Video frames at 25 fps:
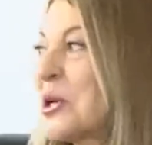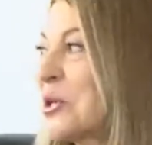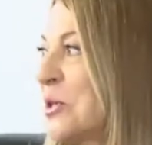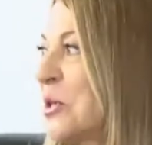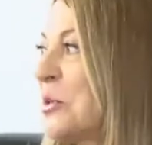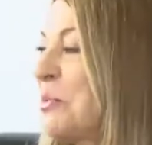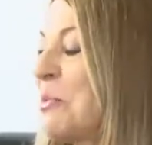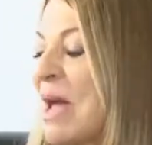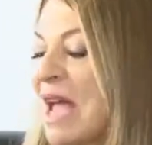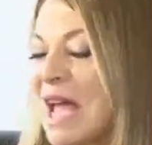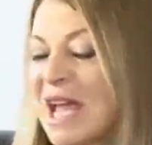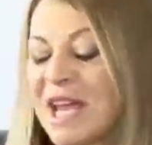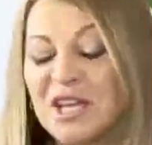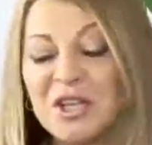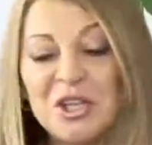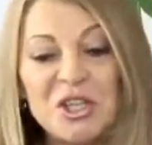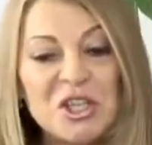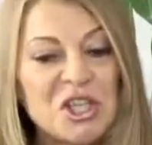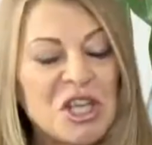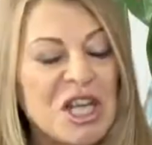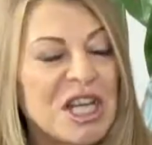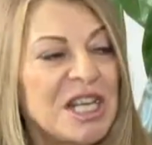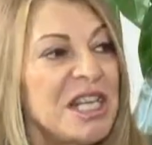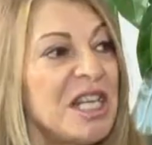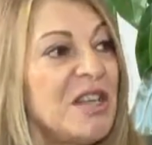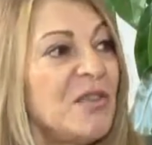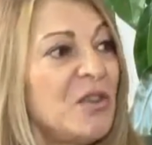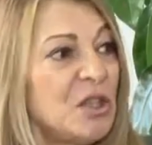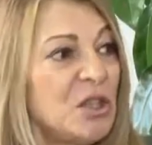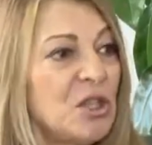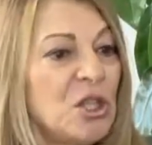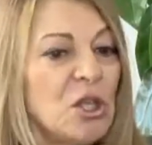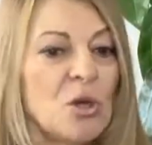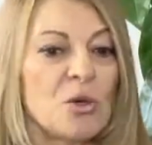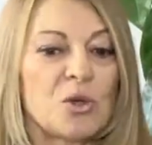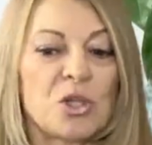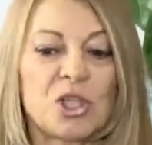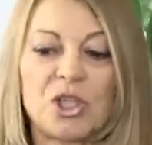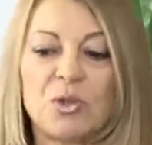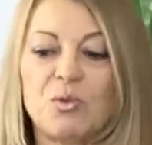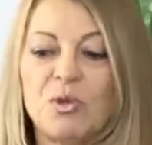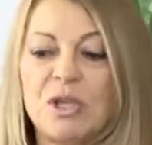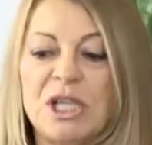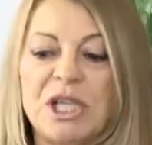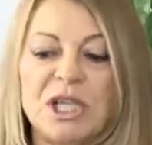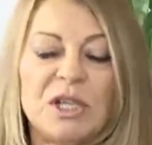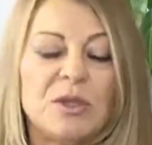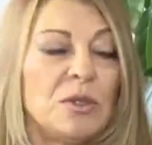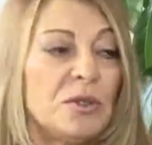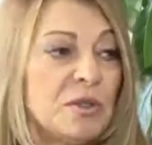on the bench, and even though she
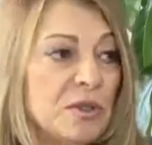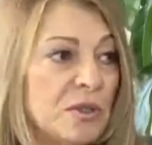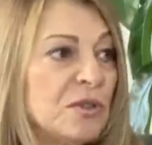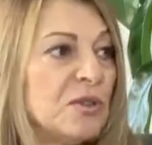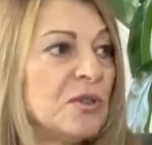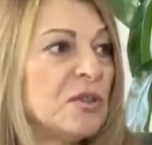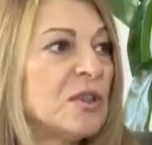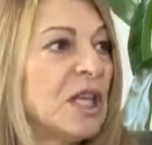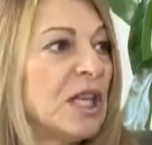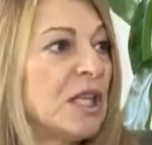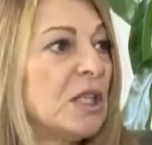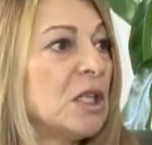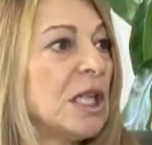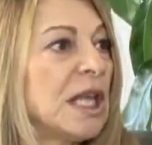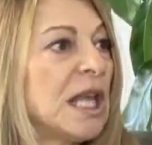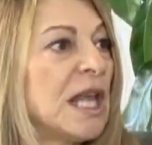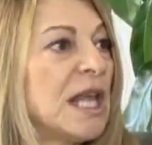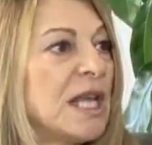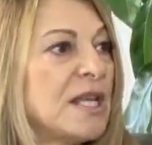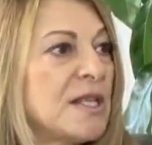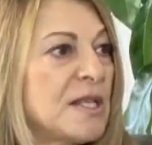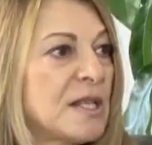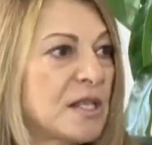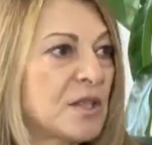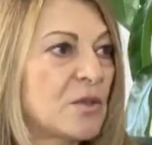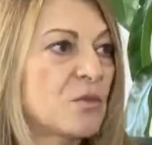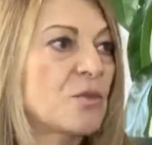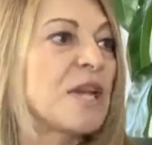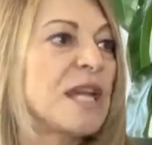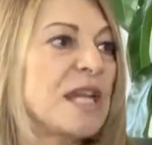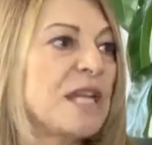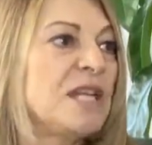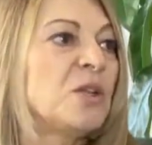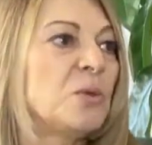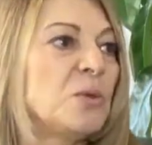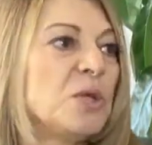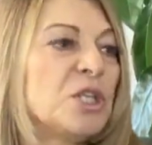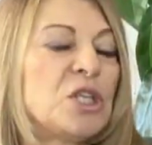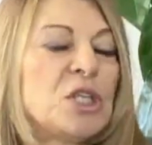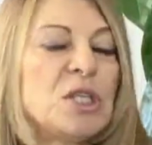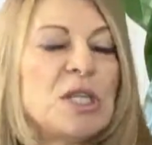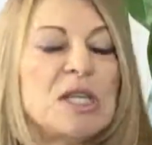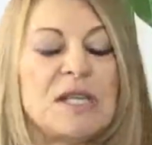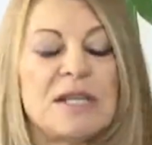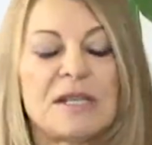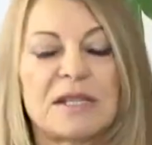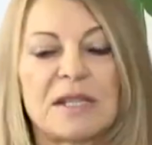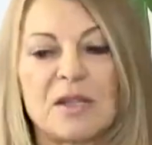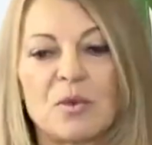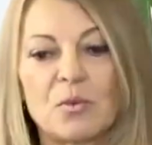really couldn't lay straight, which
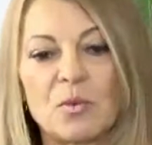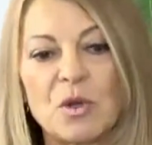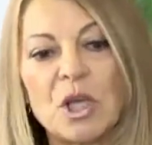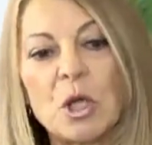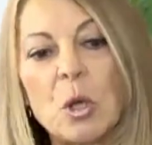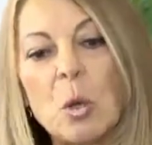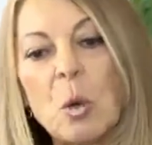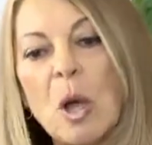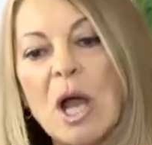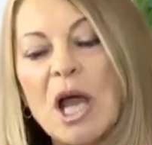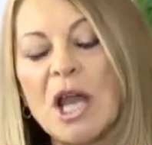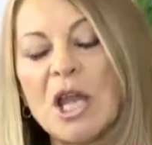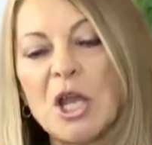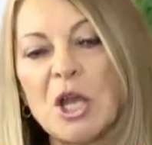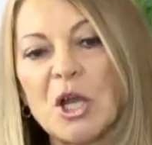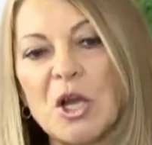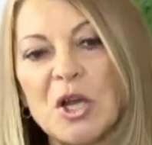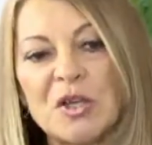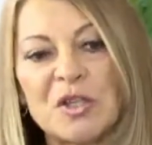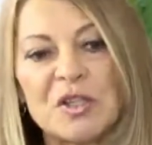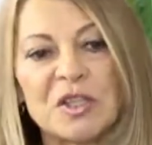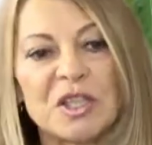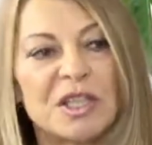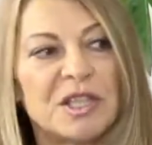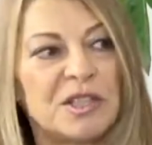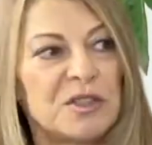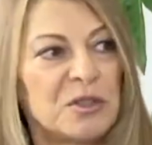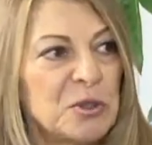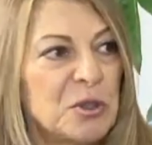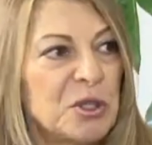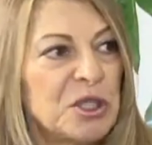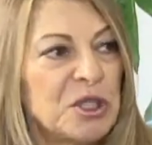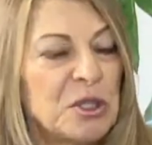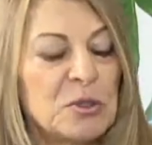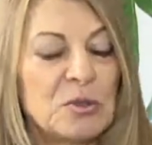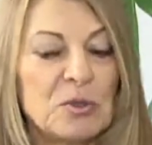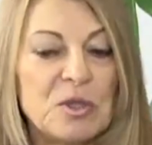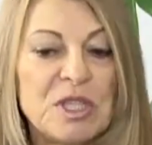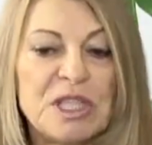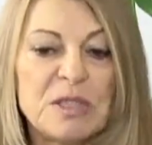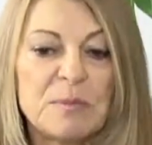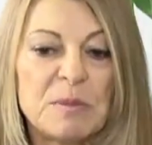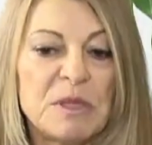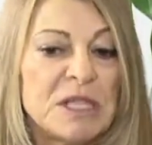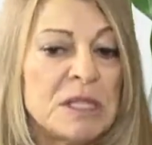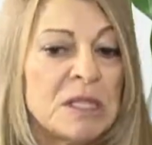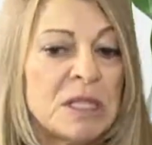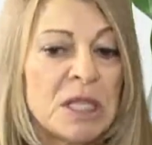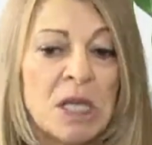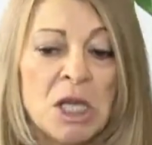is required during the
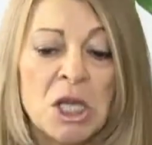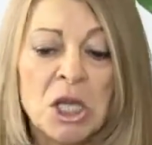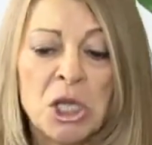treatment,